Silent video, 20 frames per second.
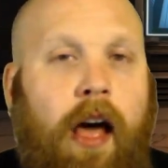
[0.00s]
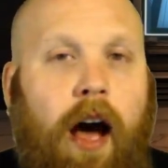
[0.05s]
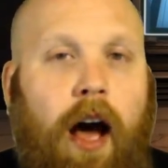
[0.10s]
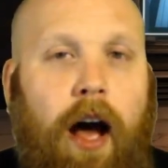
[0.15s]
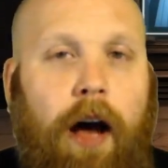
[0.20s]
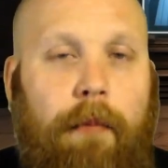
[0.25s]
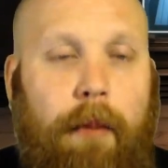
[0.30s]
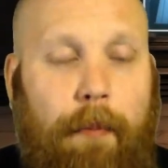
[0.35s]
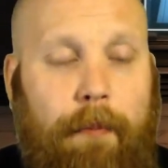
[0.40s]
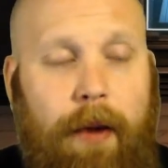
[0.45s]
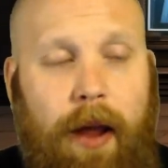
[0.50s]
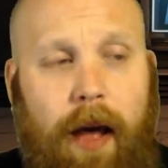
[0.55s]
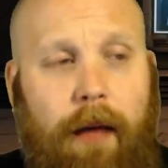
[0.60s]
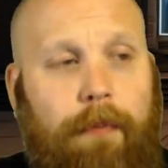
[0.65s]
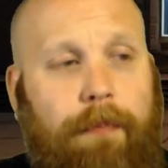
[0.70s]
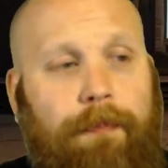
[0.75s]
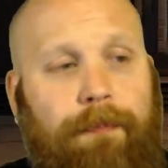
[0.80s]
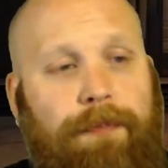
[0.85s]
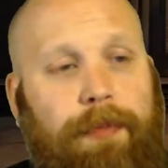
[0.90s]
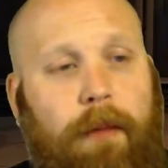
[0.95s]
Um, I'm
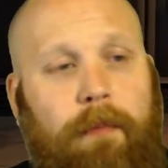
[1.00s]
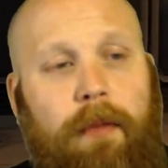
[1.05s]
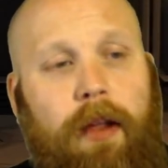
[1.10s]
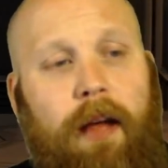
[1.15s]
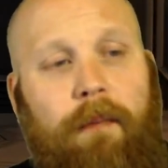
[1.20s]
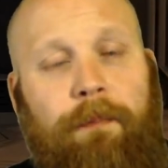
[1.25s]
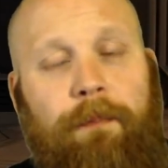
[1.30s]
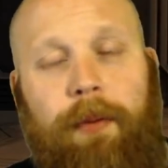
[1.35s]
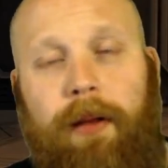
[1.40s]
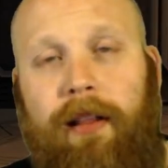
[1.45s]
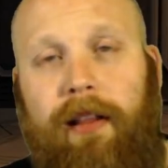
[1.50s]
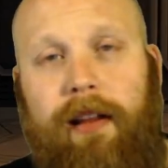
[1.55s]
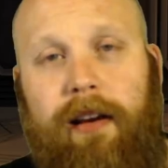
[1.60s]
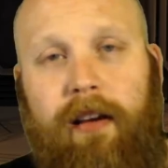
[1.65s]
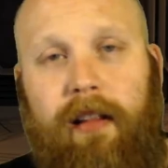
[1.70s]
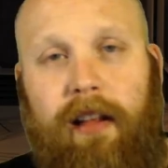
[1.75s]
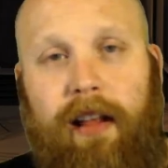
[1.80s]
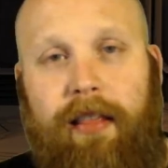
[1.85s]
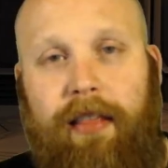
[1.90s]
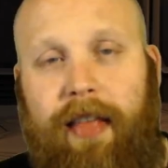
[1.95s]
not I'm not
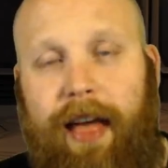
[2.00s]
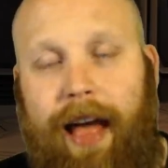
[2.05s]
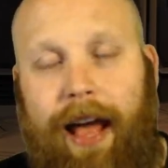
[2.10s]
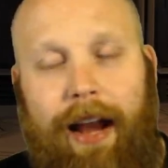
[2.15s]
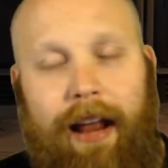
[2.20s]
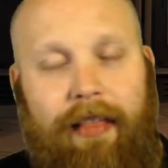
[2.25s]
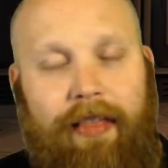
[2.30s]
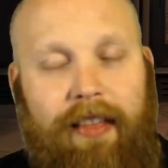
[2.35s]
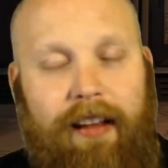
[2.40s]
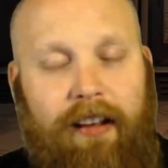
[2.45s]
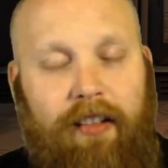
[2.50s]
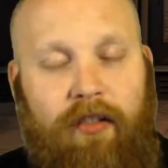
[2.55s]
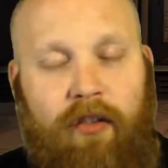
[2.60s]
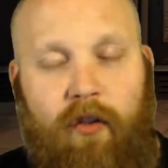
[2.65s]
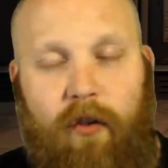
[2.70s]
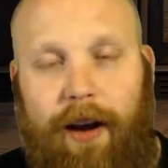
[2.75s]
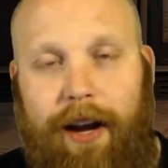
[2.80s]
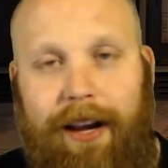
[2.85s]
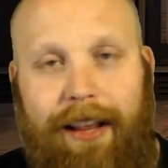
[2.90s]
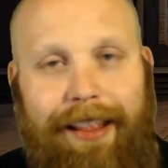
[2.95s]
belittling that. I think it's
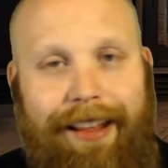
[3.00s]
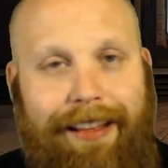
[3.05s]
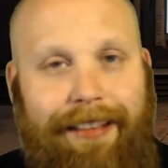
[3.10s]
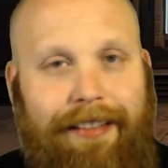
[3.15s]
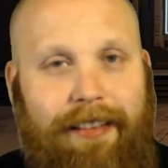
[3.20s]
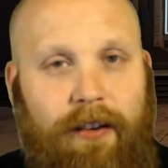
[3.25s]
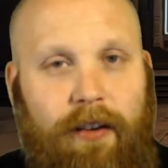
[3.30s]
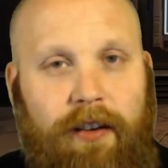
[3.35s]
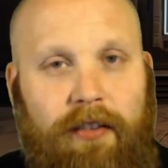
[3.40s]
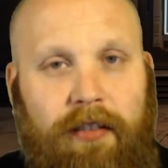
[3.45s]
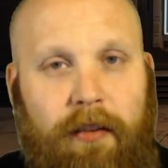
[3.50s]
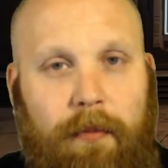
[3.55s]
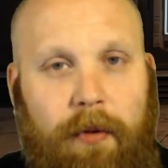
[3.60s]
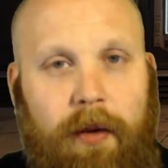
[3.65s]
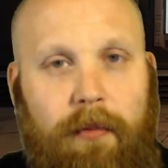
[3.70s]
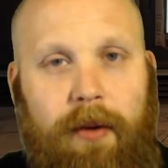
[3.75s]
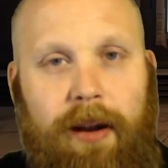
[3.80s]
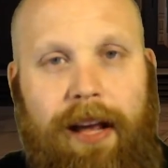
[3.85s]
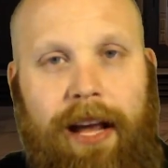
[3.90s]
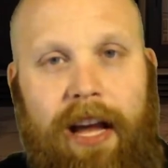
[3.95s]
great. At least there is some
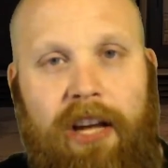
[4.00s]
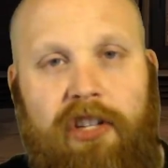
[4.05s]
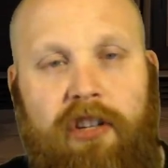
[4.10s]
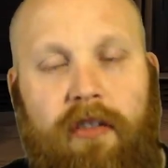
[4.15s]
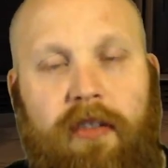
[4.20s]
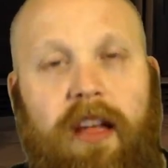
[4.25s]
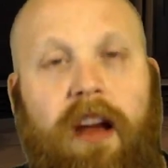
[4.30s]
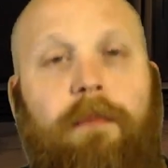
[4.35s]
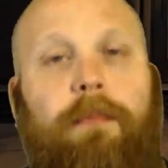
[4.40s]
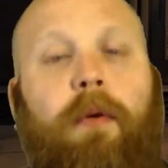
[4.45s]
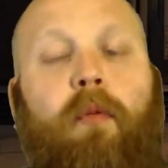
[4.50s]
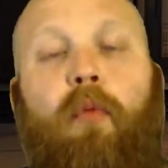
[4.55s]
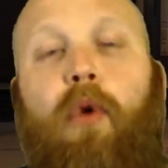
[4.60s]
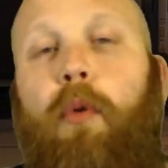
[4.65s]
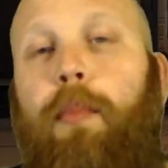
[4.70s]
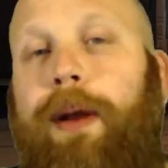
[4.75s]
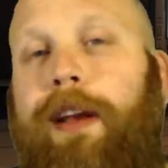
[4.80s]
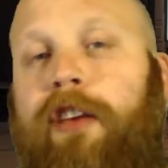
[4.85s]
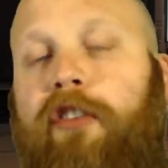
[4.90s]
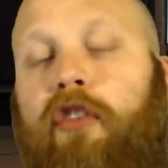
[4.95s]
communication there. But
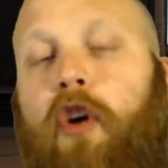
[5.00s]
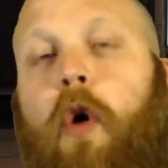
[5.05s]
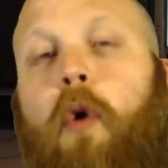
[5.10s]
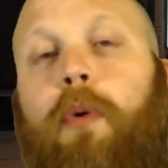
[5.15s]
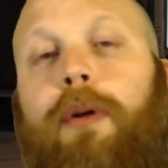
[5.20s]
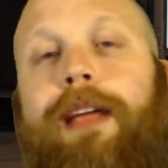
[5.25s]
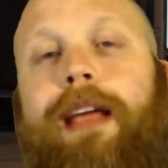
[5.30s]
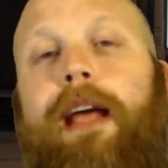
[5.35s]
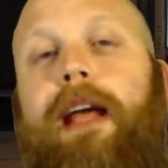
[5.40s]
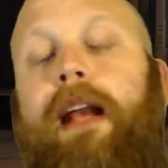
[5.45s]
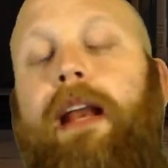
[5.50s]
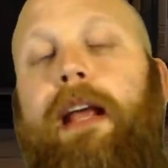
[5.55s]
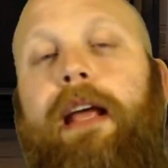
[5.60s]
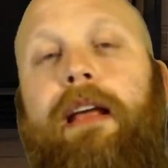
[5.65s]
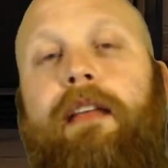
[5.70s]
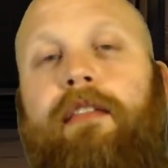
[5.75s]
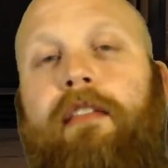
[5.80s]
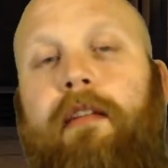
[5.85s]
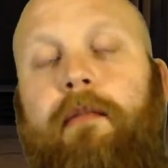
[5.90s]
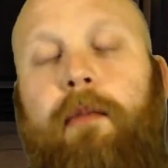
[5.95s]
what we don't get
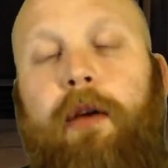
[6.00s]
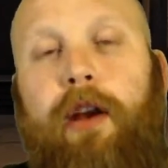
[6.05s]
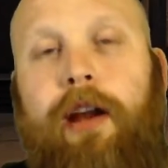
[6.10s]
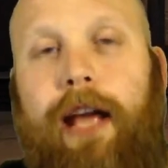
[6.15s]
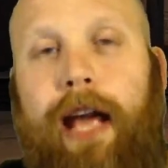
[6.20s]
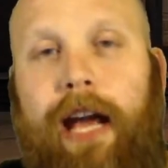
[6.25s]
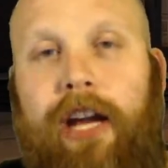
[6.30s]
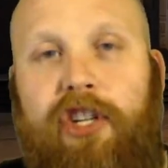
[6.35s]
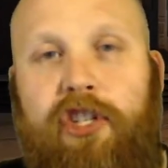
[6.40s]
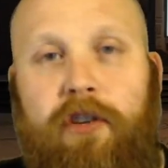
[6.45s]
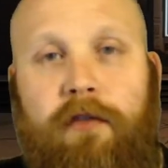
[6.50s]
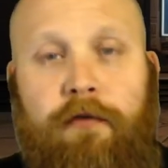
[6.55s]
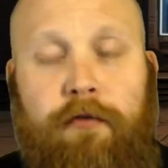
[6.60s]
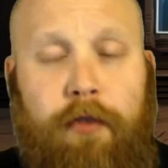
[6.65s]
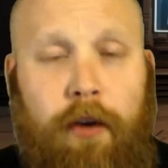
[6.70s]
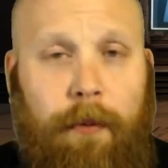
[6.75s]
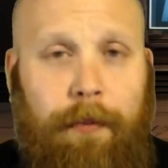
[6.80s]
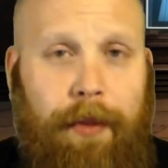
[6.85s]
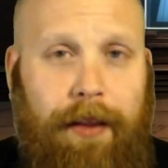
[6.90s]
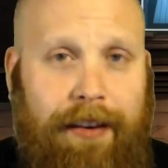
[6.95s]
is communication
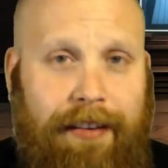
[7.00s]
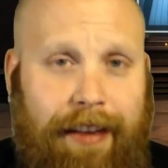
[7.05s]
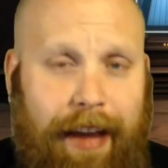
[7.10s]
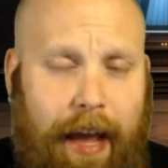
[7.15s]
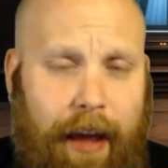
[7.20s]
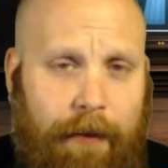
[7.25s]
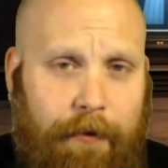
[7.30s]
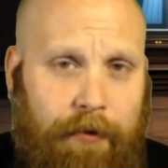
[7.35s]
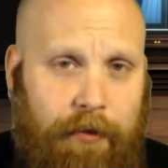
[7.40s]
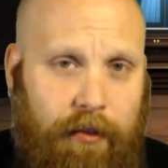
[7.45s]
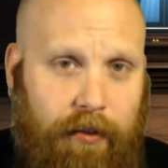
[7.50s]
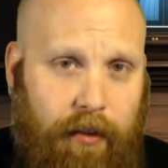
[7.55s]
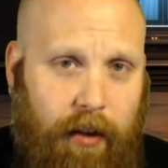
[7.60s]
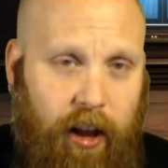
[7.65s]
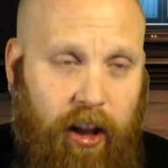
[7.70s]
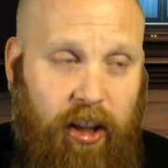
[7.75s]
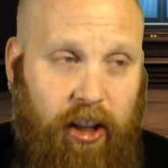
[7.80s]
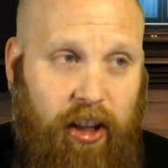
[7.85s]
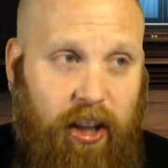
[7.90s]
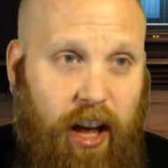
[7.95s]
from the devs
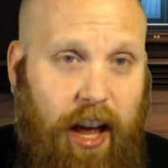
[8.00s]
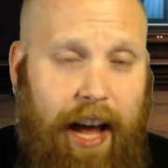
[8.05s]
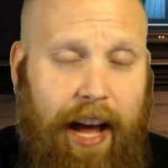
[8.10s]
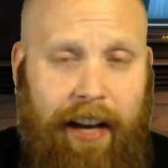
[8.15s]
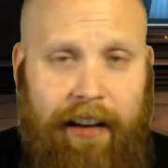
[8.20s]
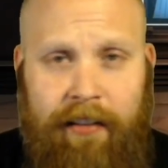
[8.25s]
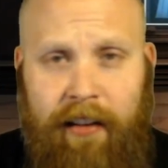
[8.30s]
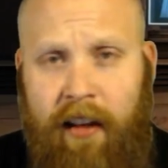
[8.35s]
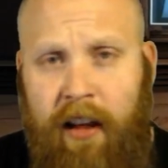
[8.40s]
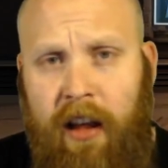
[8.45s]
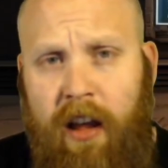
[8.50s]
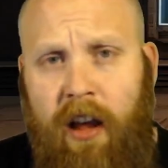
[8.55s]
a lot.